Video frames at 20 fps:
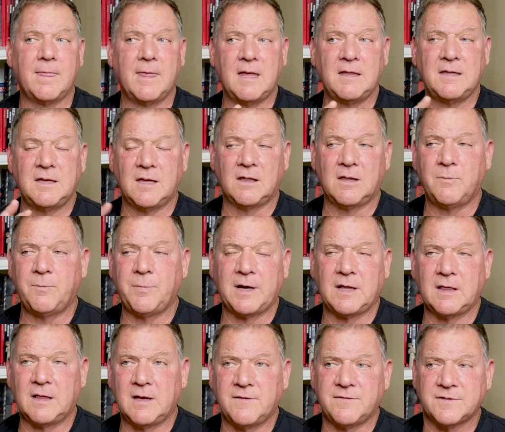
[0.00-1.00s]
in the
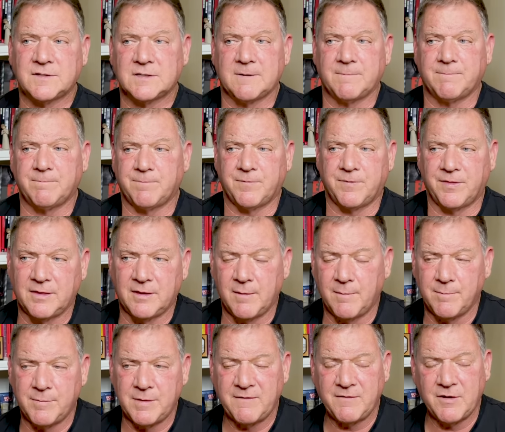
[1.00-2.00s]
Olympic lifts,
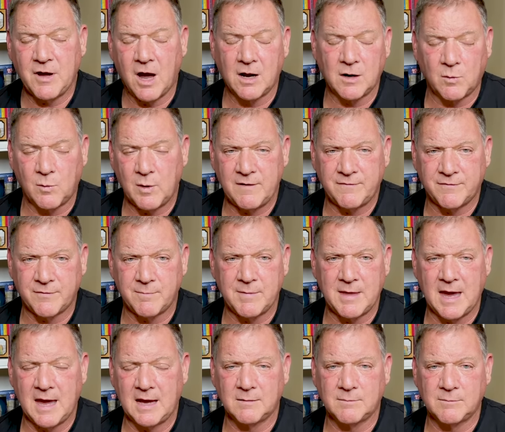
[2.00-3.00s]
they've gone away from
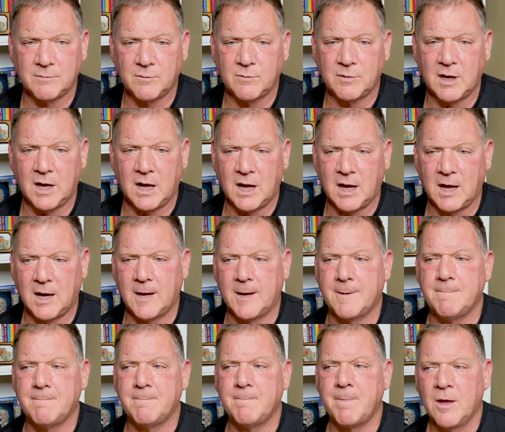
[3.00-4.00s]
that.
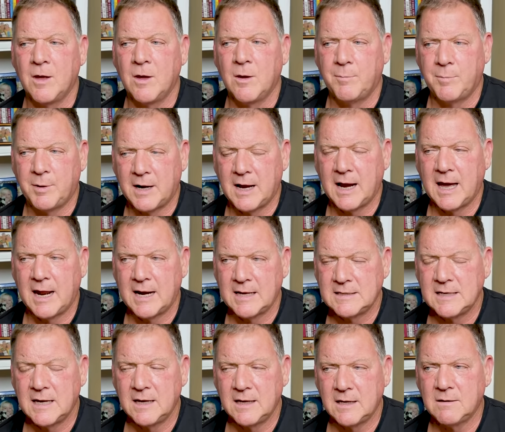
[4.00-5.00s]
Uh, but I got to
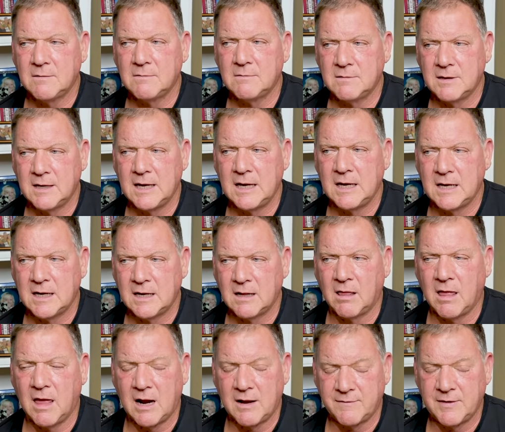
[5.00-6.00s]
tell you, in a
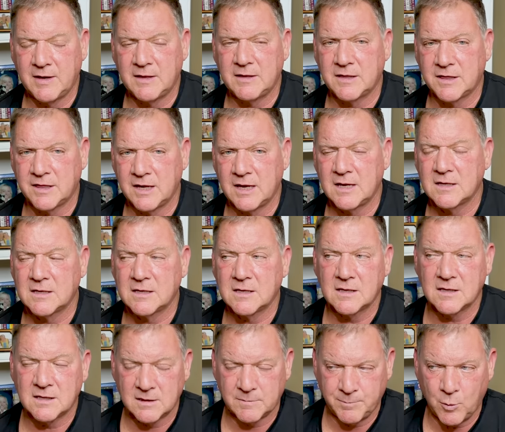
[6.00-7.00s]
lot of other things,
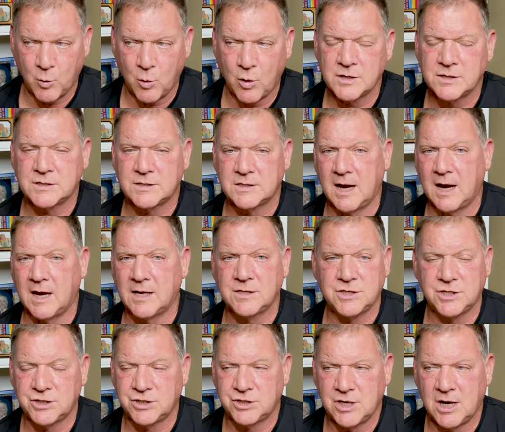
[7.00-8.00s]
sports
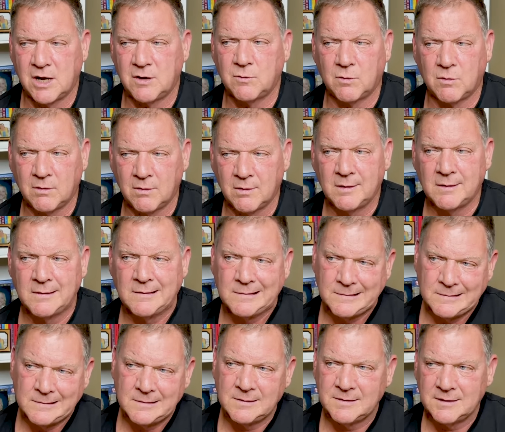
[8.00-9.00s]
and just general,
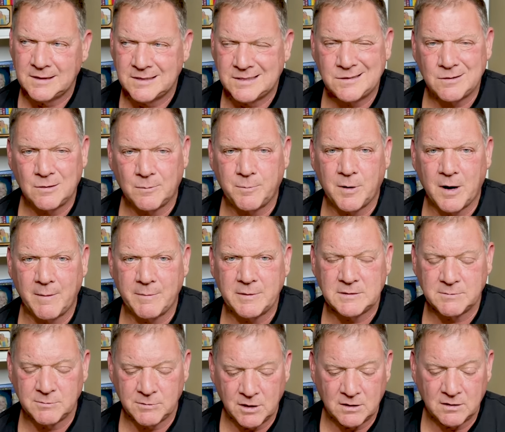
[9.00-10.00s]
that's still probably
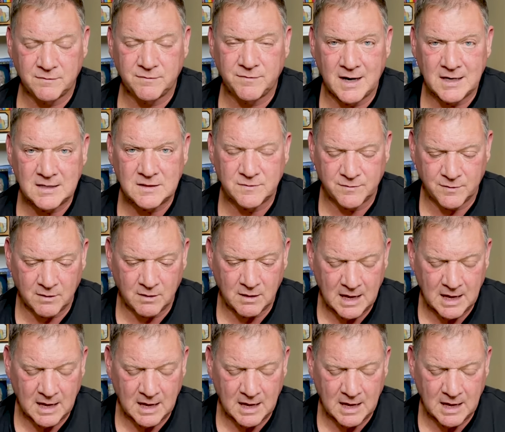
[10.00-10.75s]
some good advice for a